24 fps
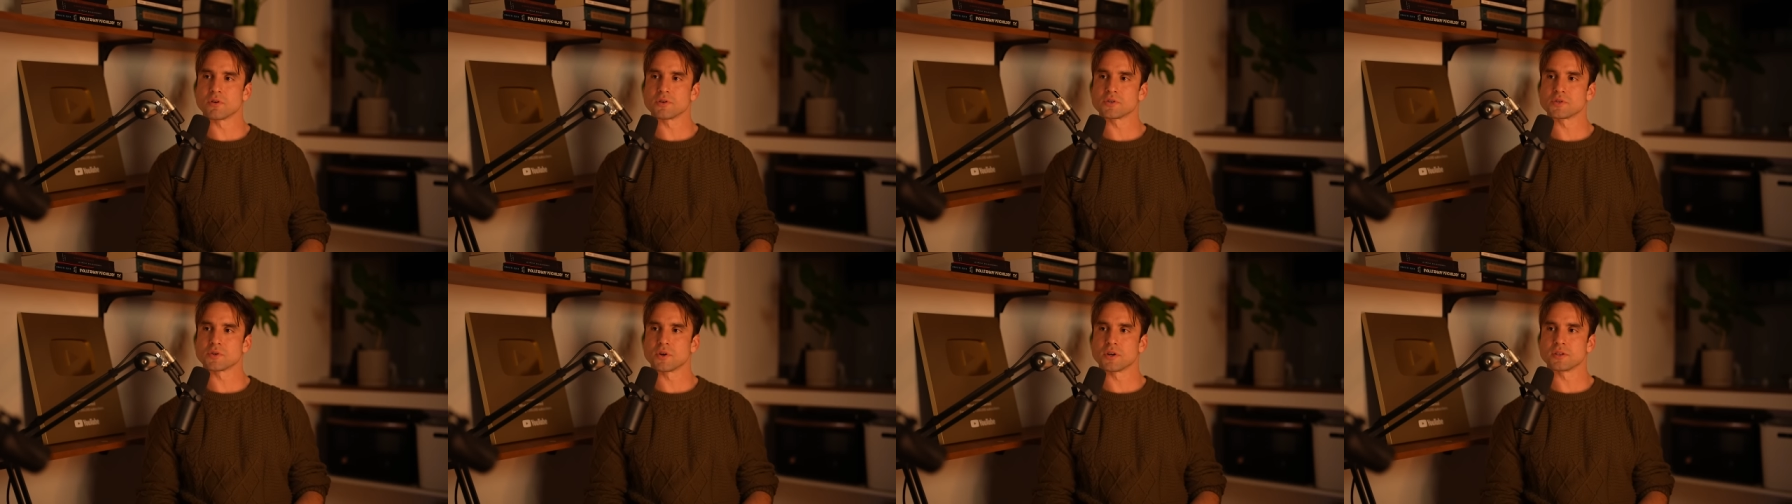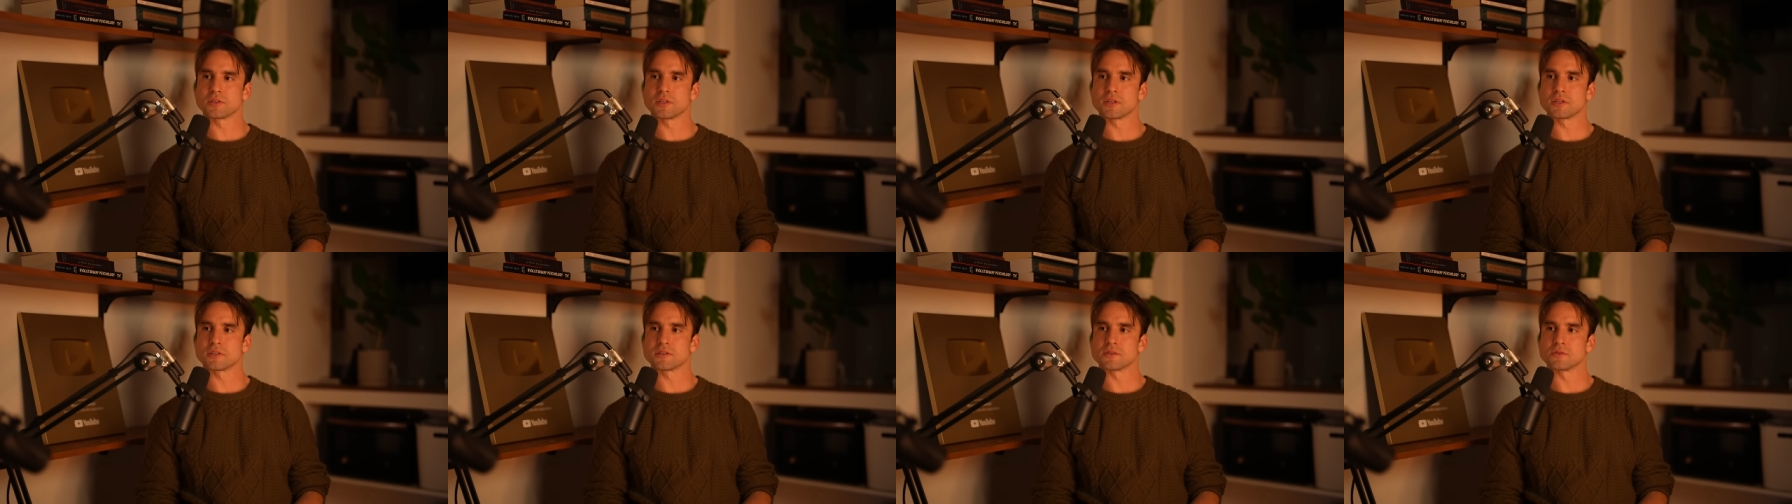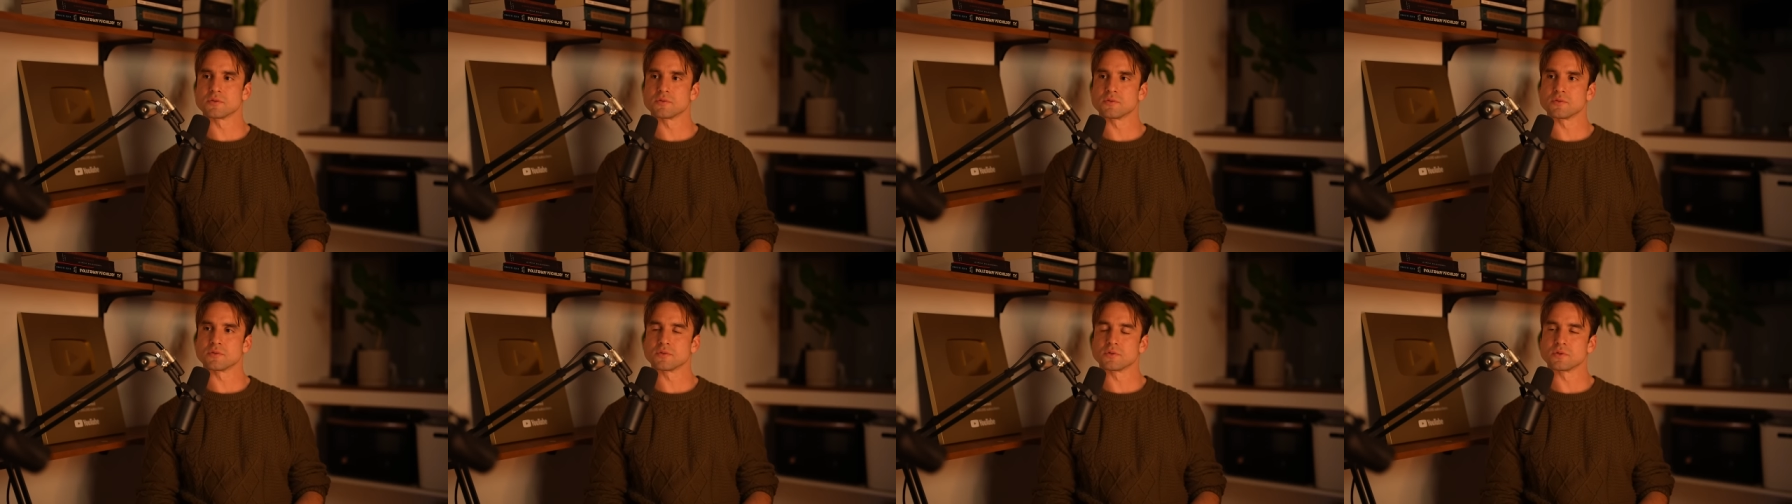So I think
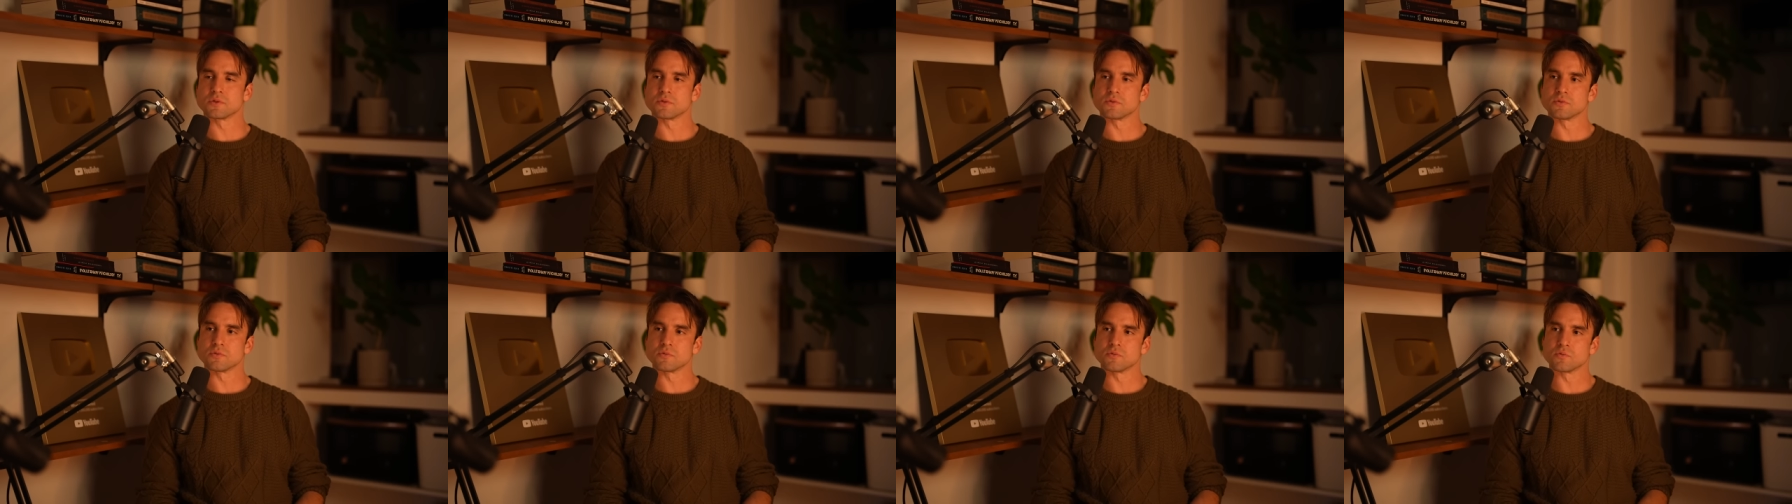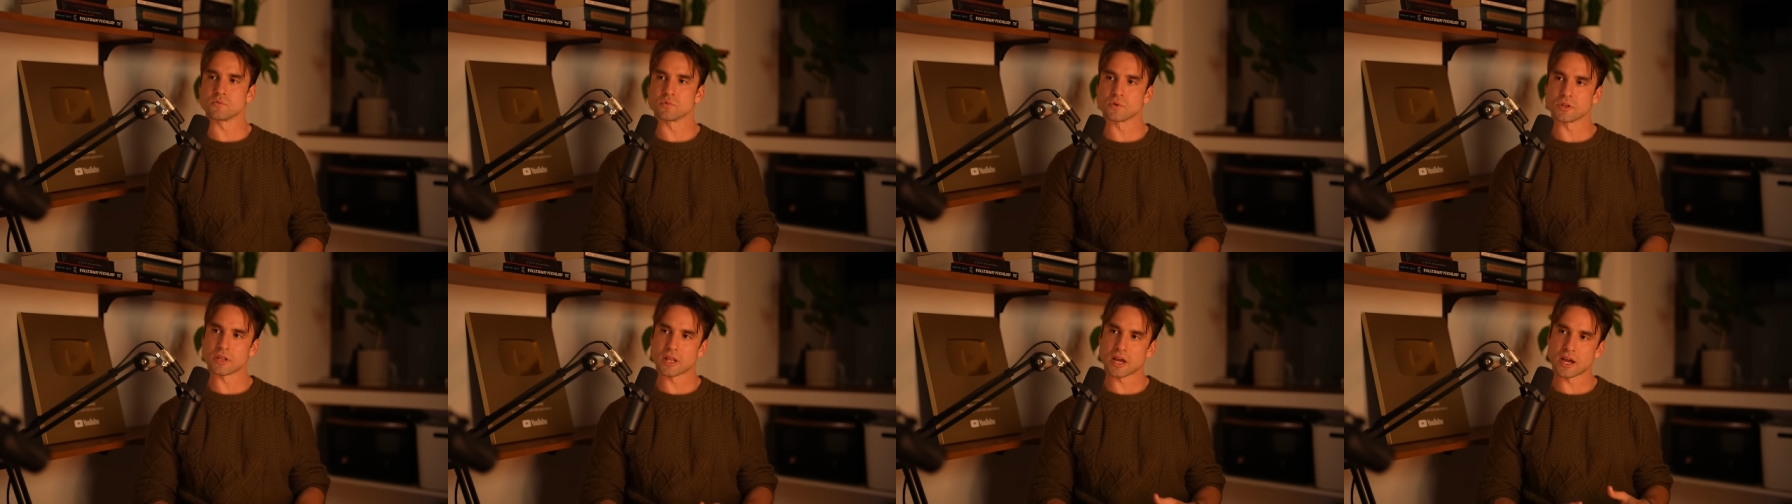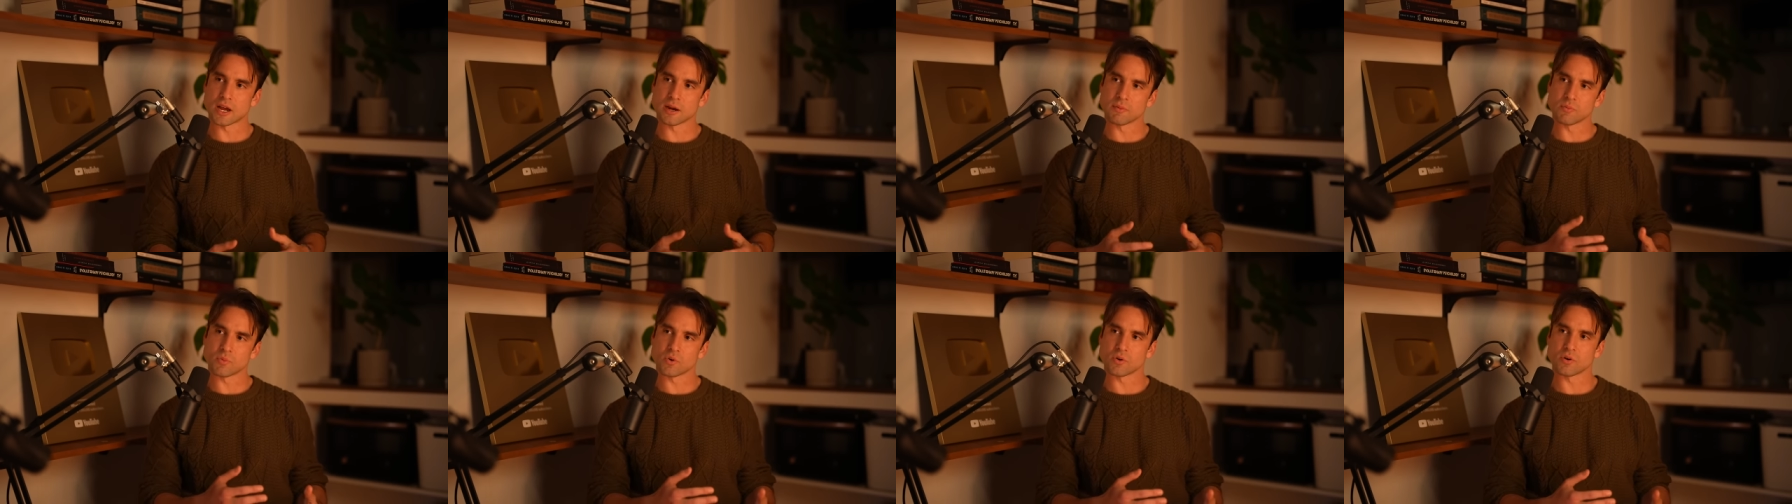to to
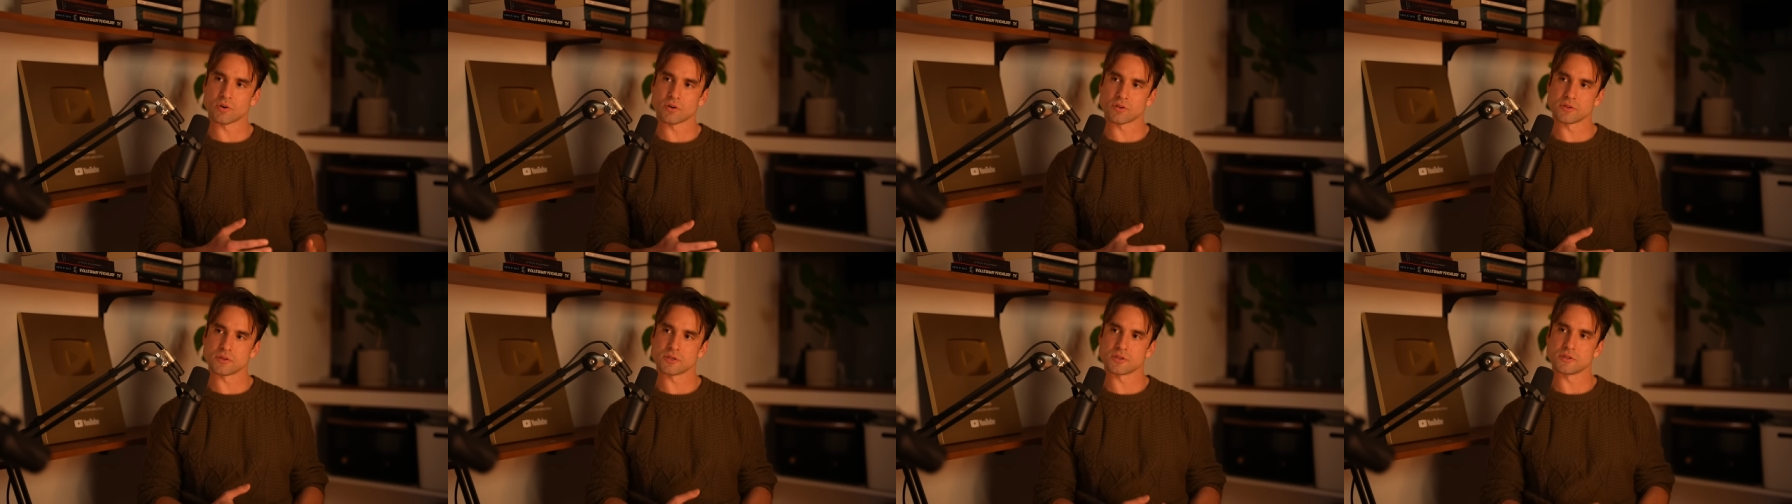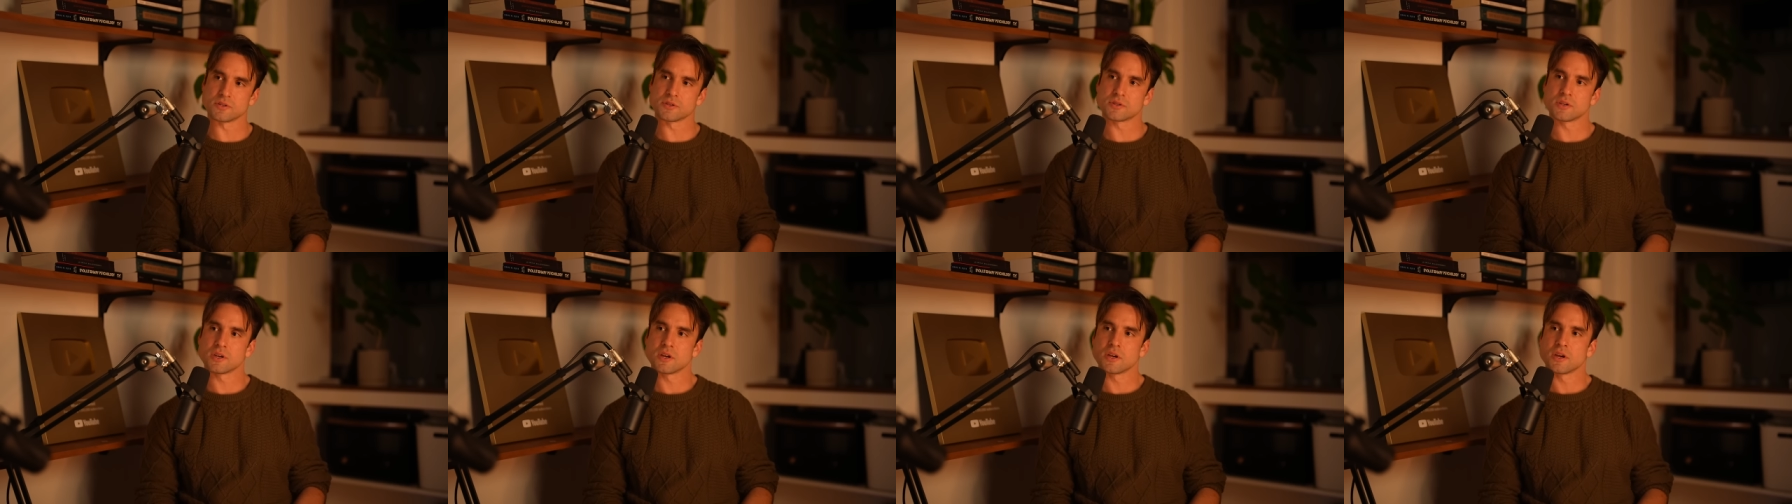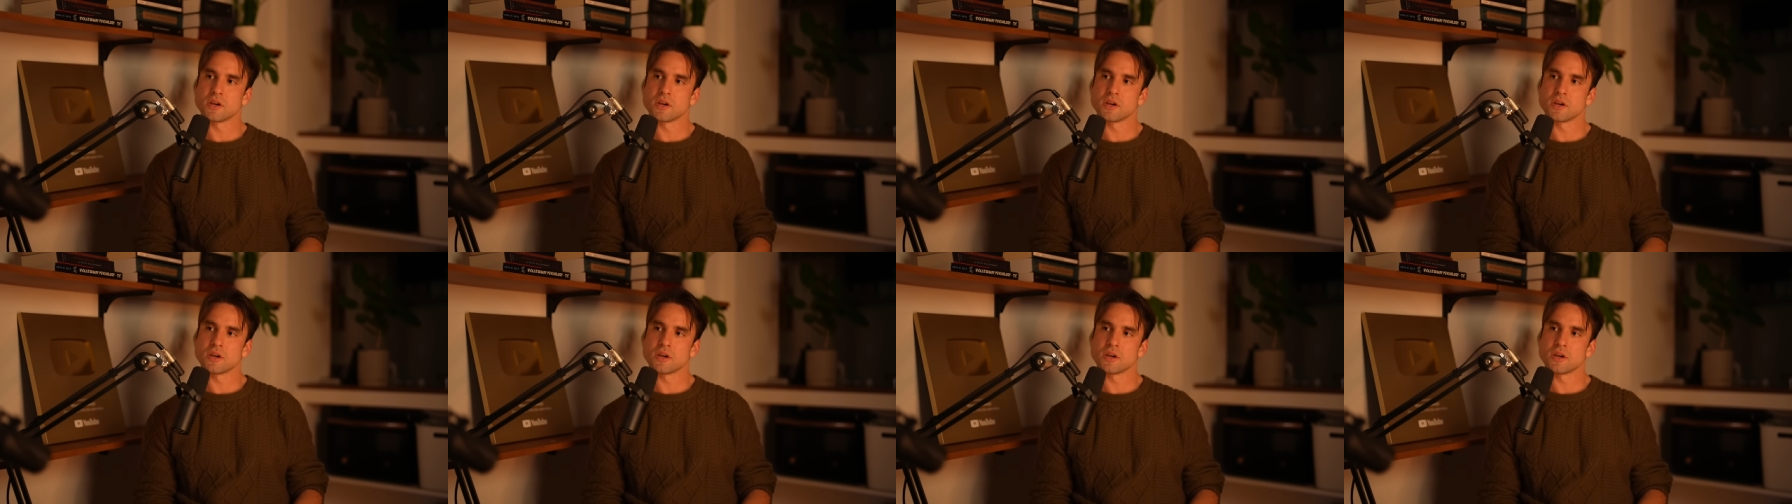rely more on these